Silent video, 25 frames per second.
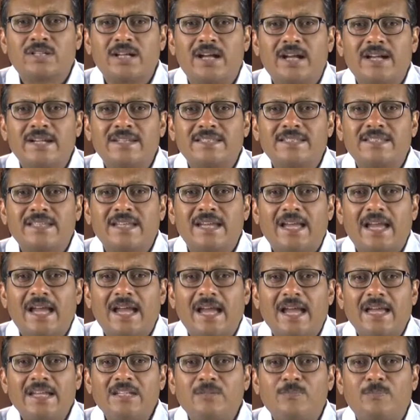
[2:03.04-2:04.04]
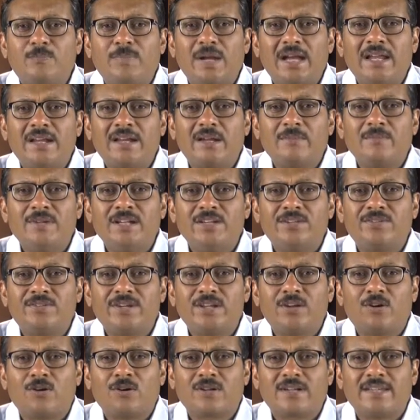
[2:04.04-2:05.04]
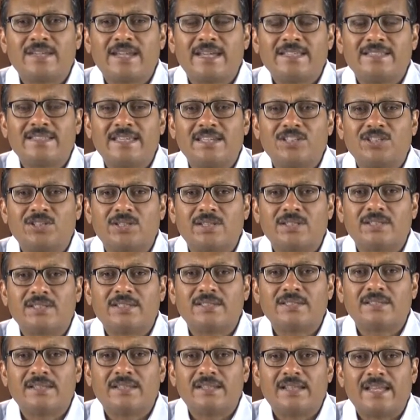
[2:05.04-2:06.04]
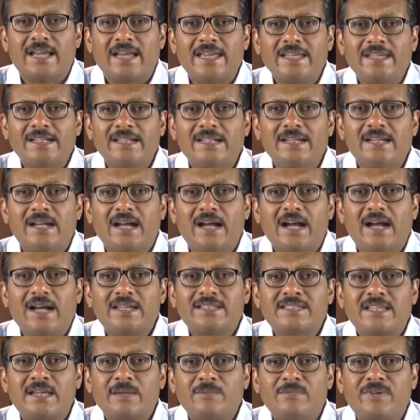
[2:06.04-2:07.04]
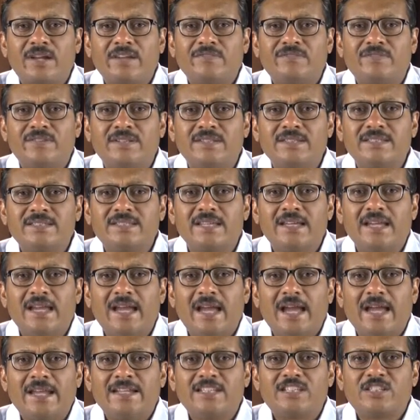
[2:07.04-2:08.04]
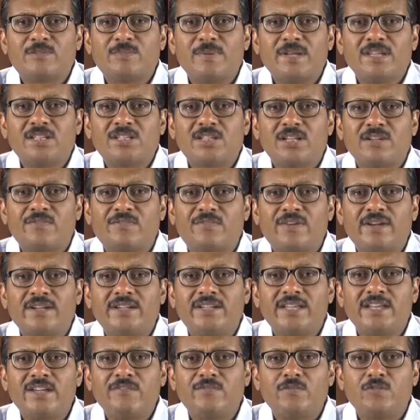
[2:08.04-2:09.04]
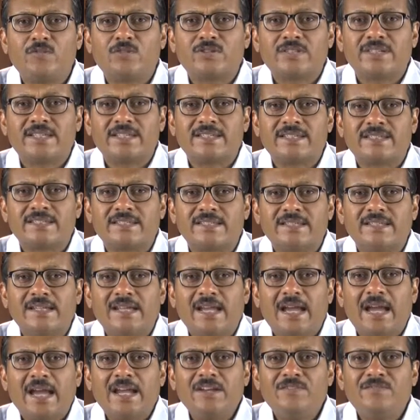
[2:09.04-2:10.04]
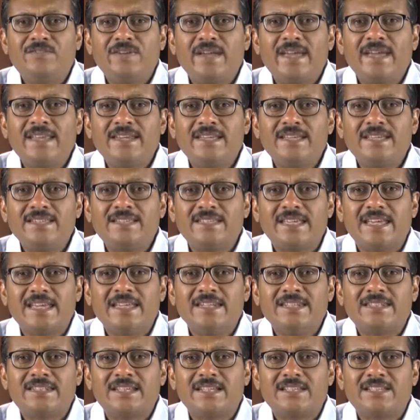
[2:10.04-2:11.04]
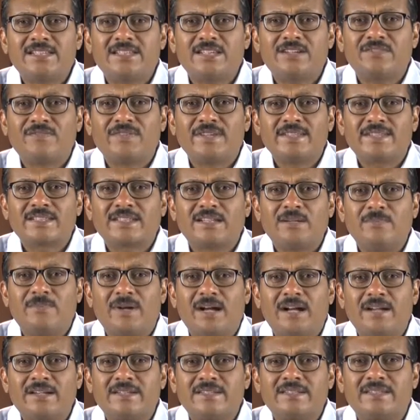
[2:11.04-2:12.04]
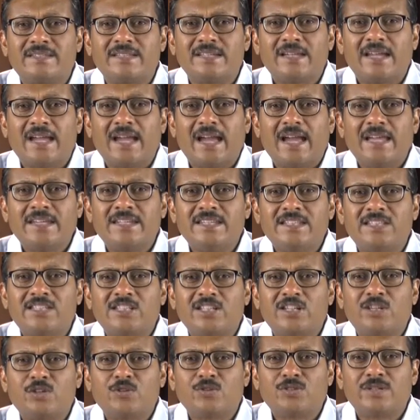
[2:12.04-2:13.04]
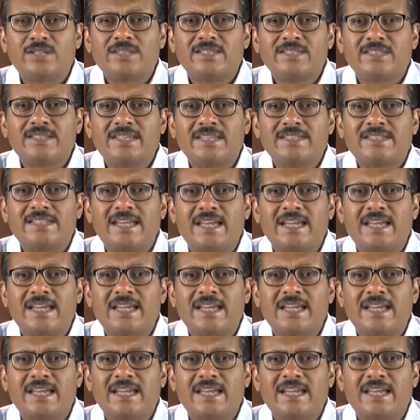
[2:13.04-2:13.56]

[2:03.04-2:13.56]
Guards and paramilitary organizations like Assam Rifles and Special Frontier Forces and various inter-service commands and institutions such